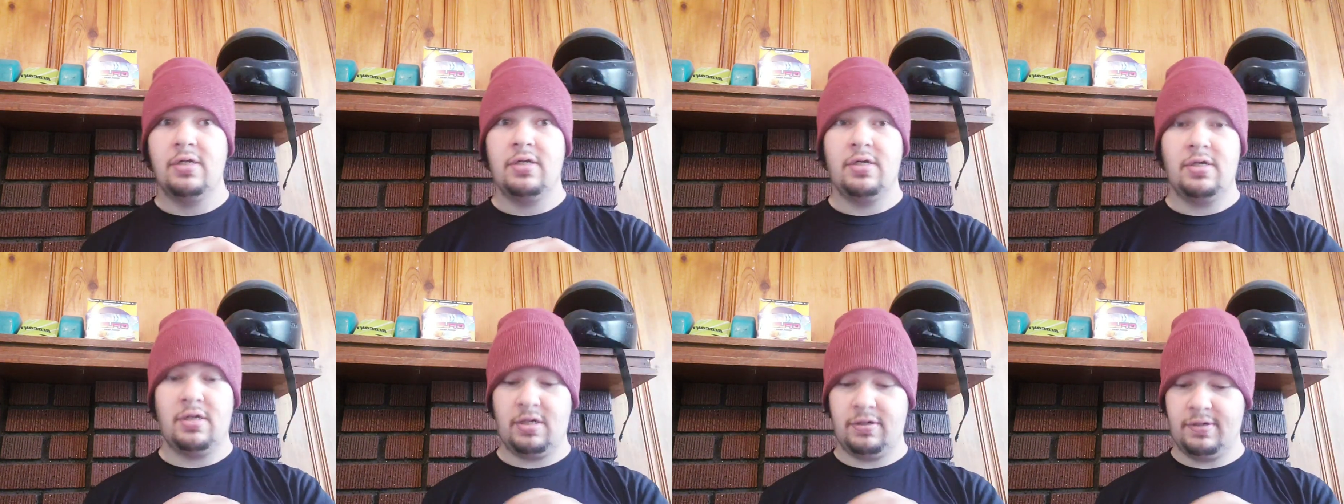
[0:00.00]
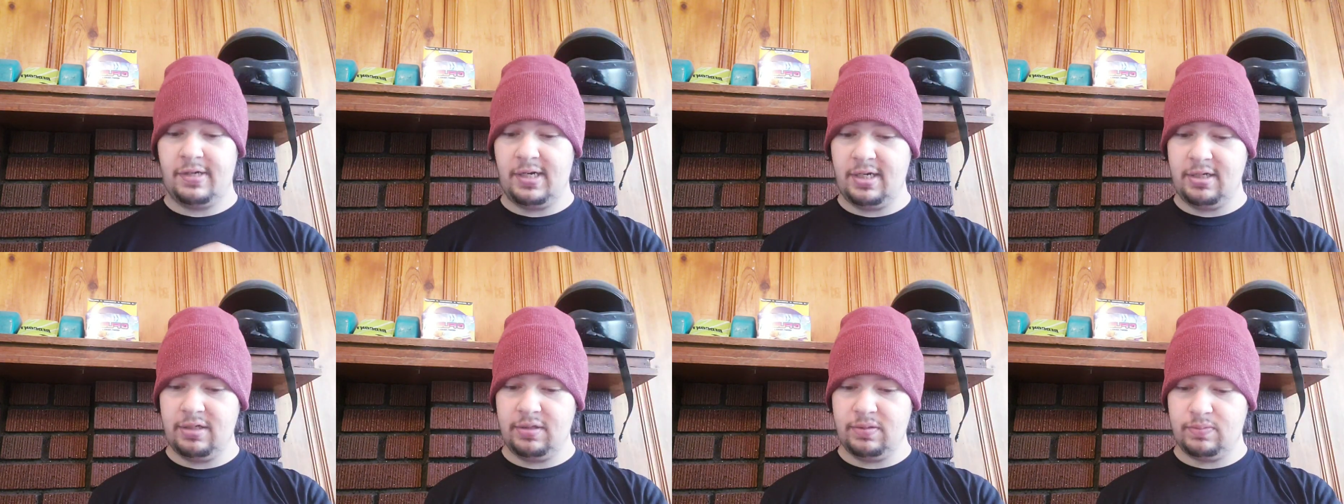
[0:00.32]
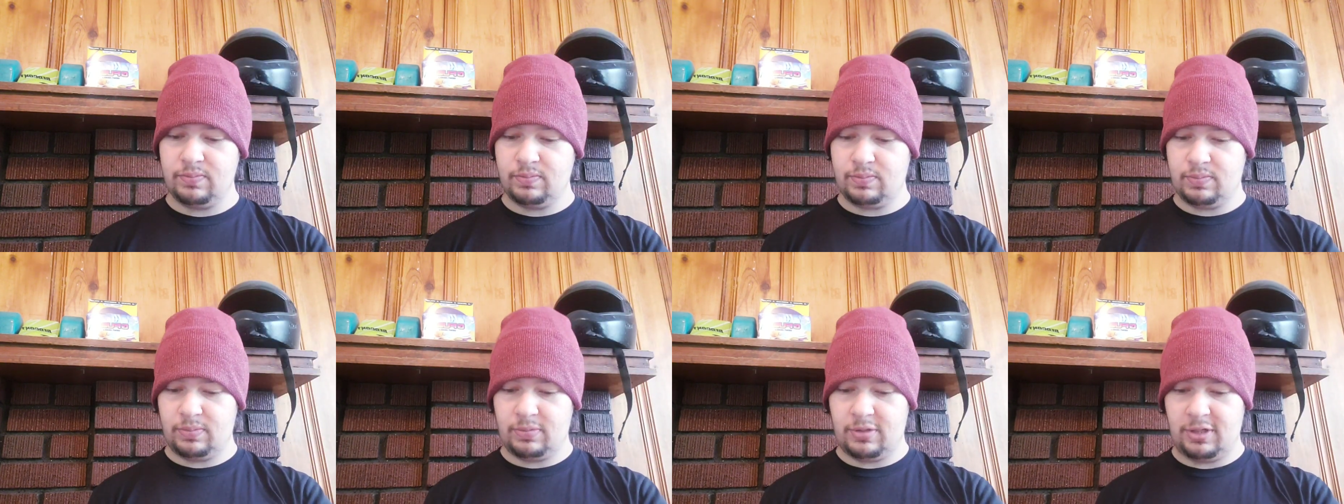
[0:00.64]
All right,
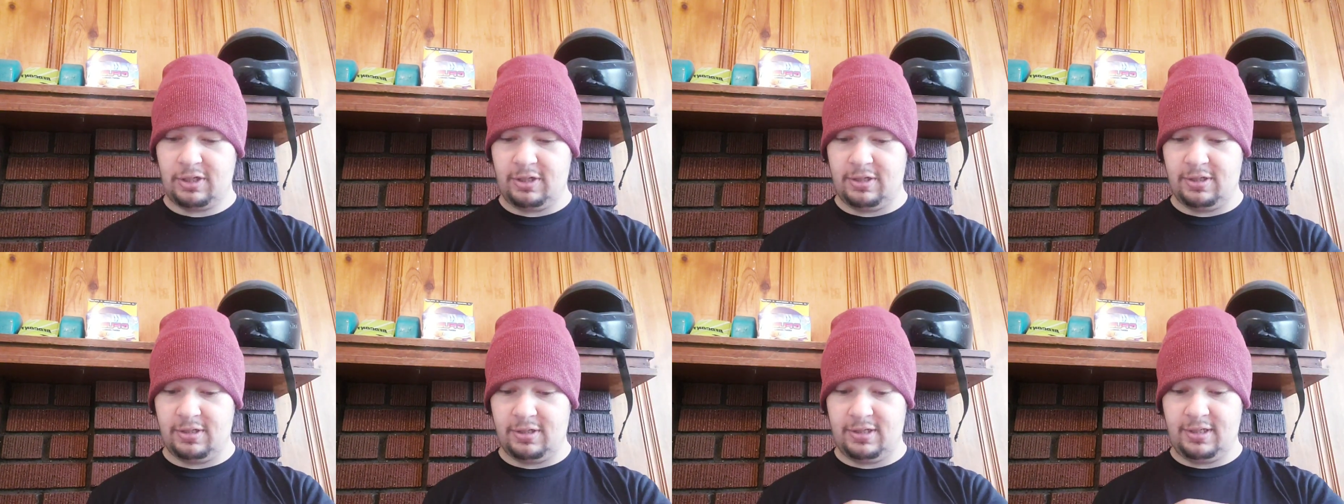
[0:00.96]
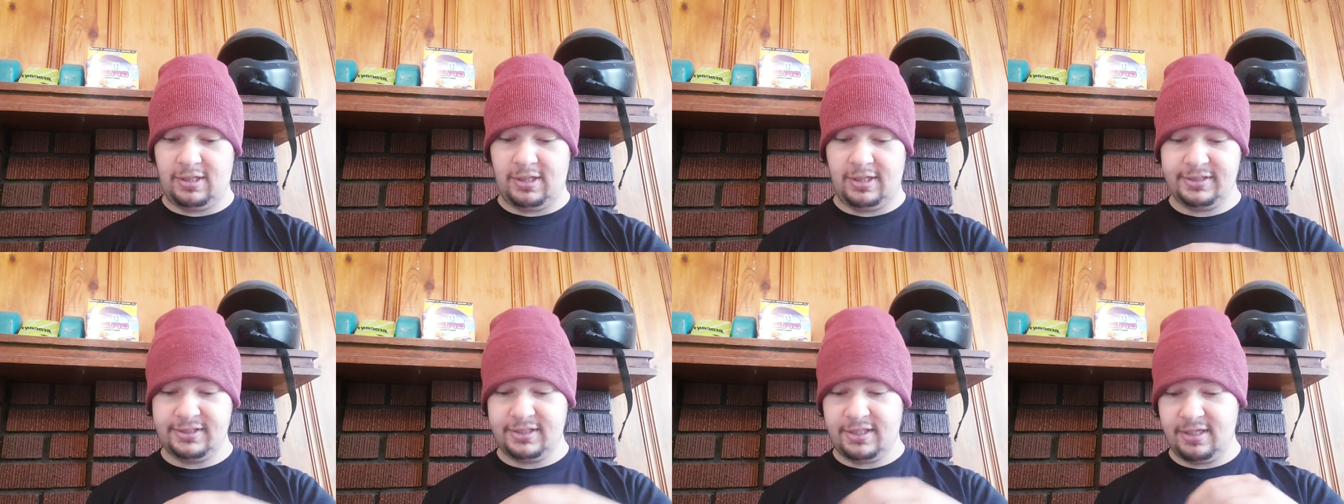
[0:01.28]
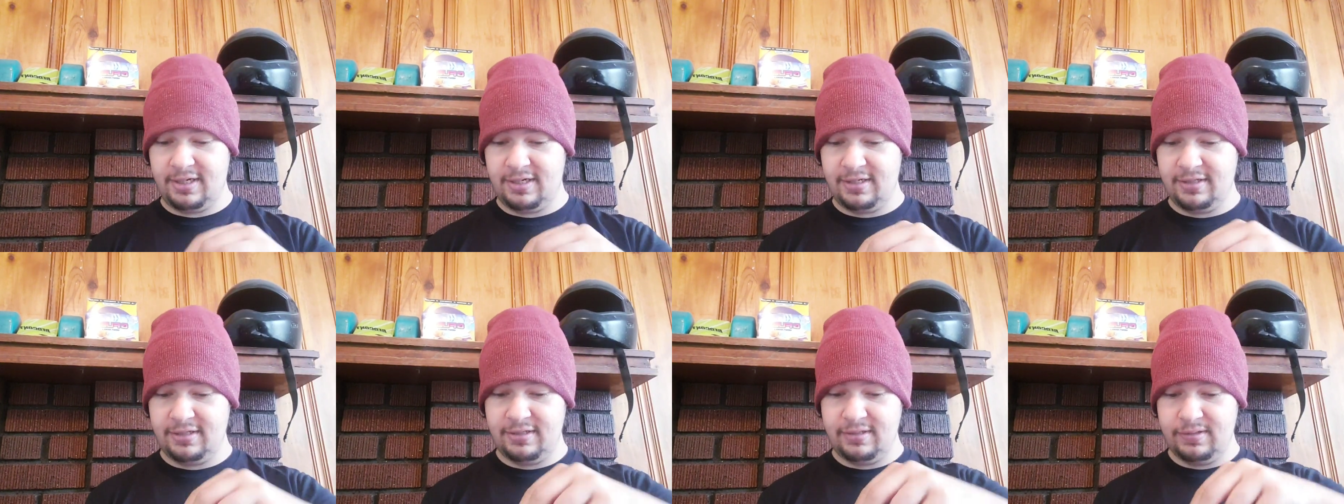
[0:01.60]
let's get
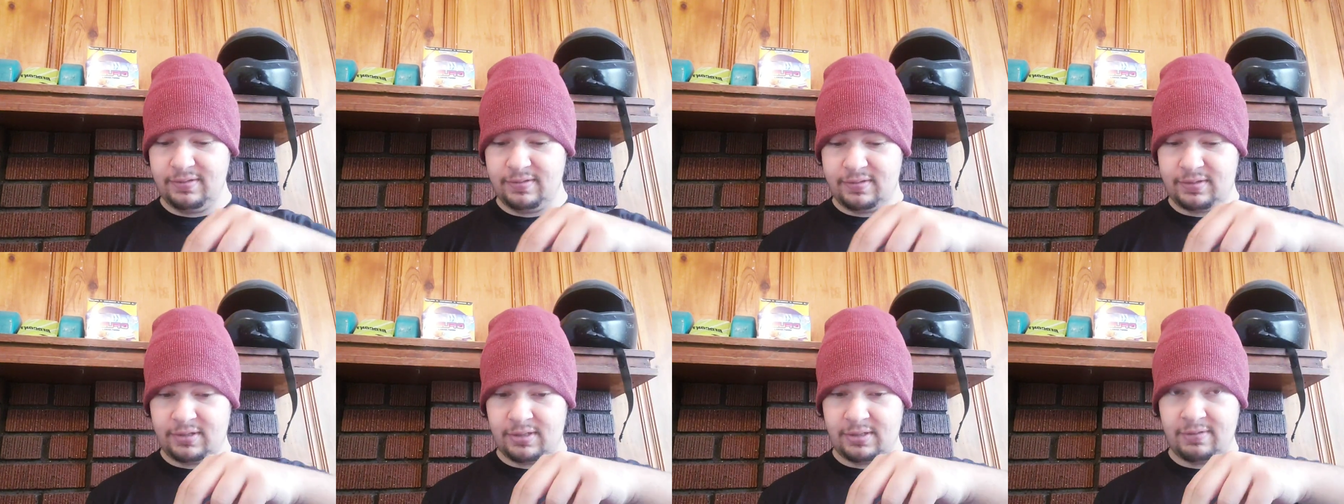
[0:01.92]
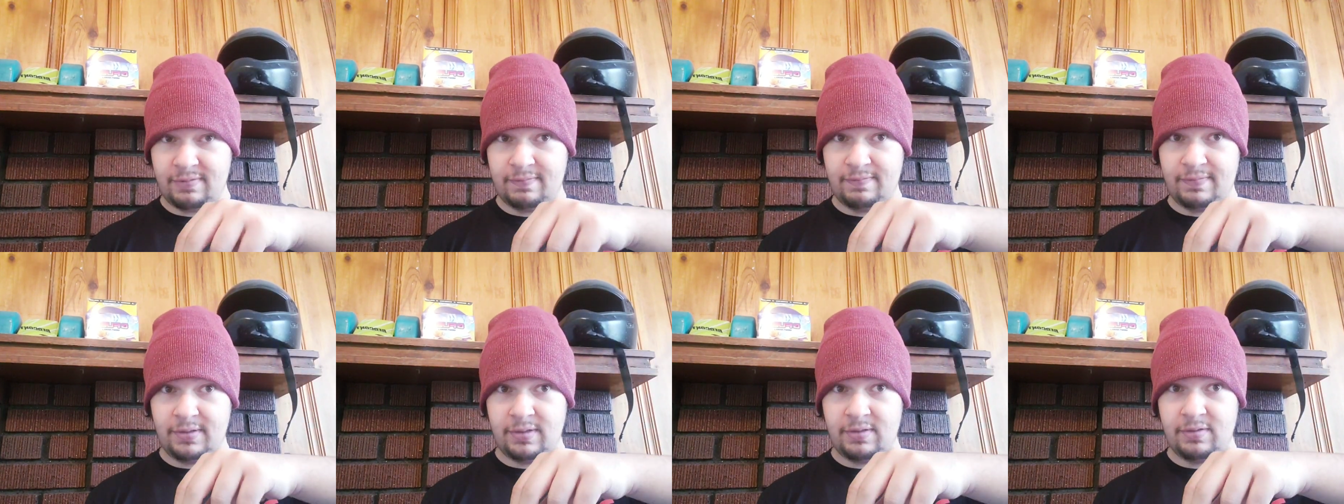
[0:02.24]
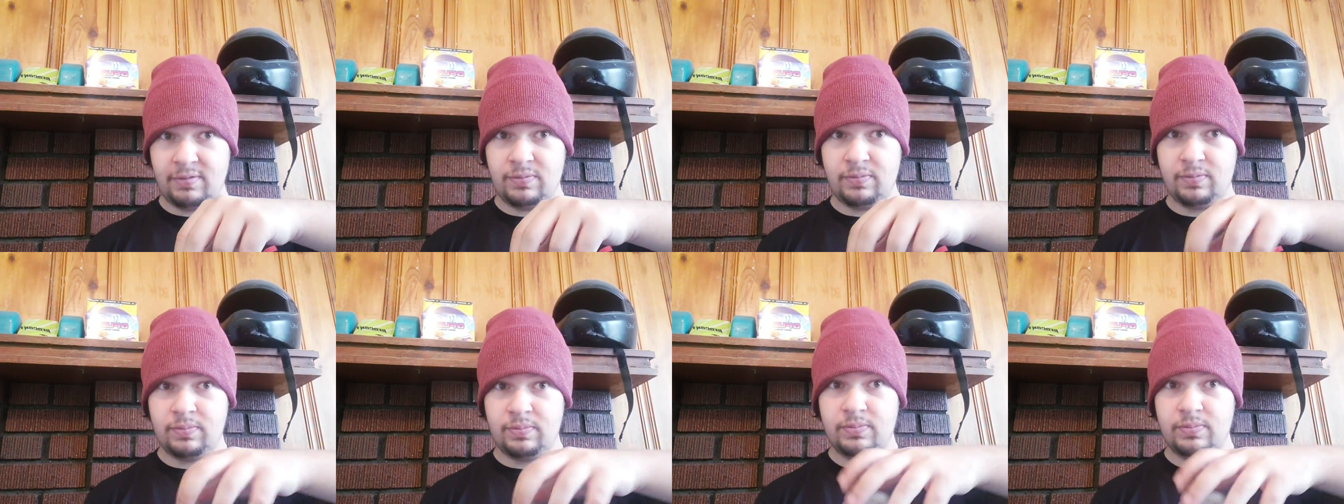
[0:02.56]
into the review.